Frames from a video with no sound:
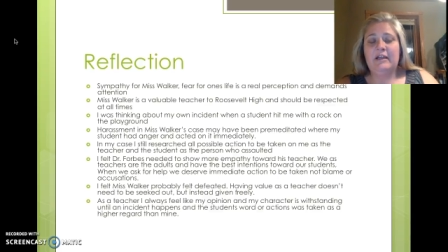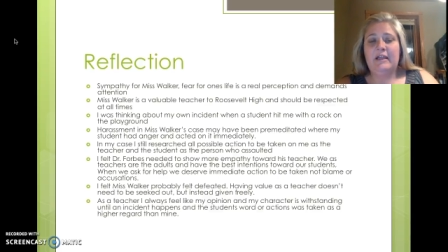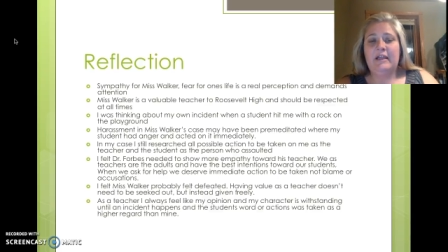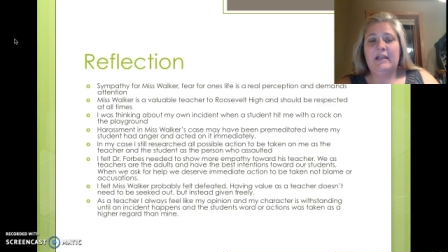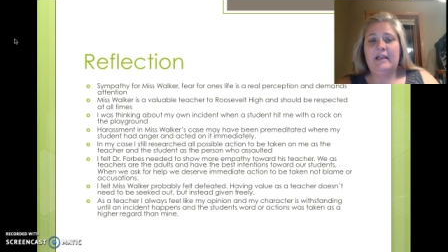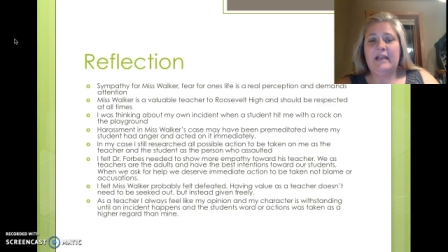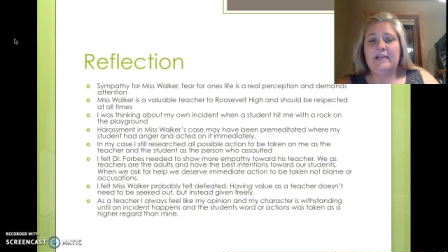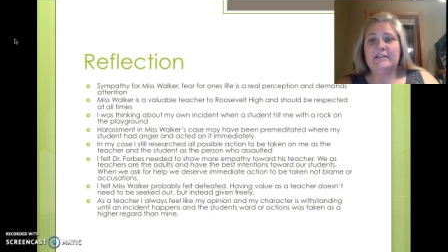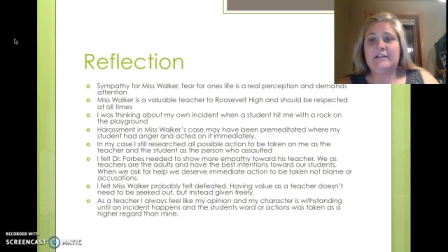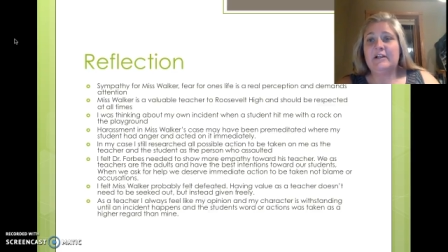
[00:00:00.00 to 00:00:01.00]
and
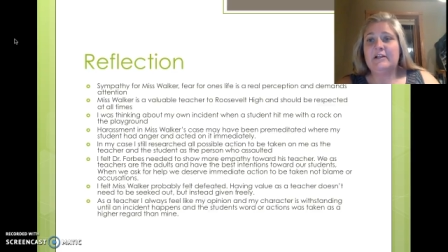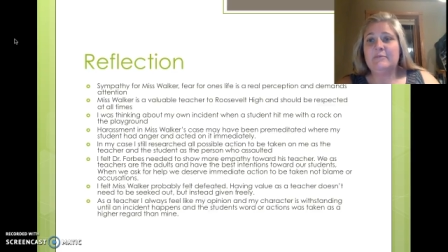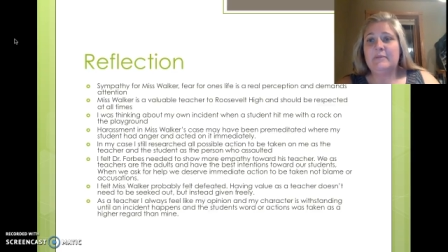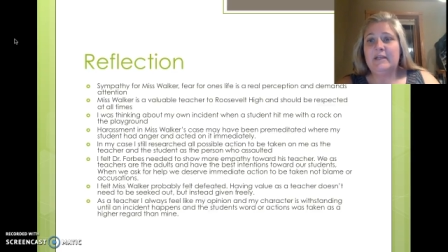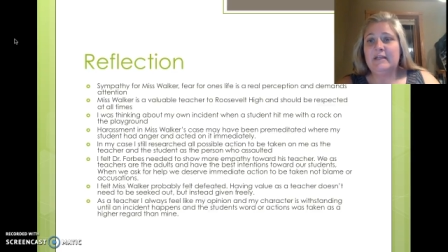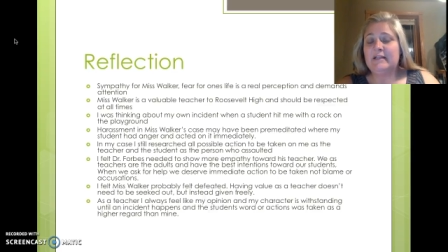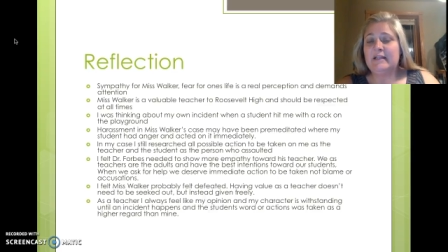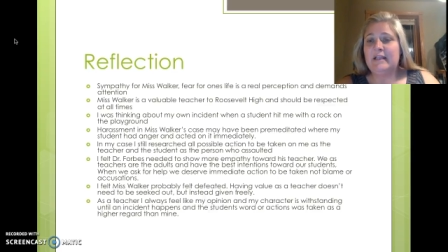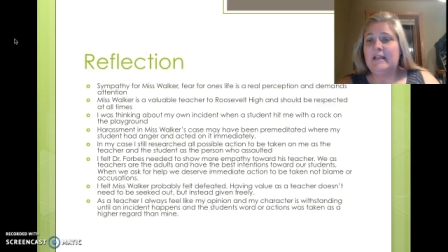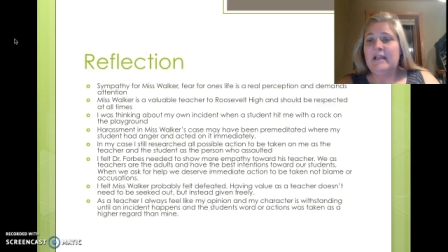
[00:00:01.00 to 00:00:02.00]
acted on it
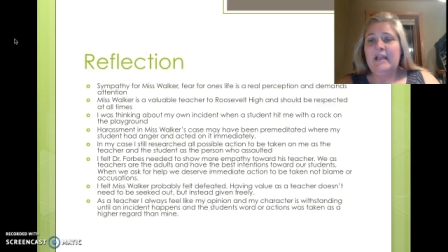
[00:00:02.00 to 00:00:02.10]
immediately.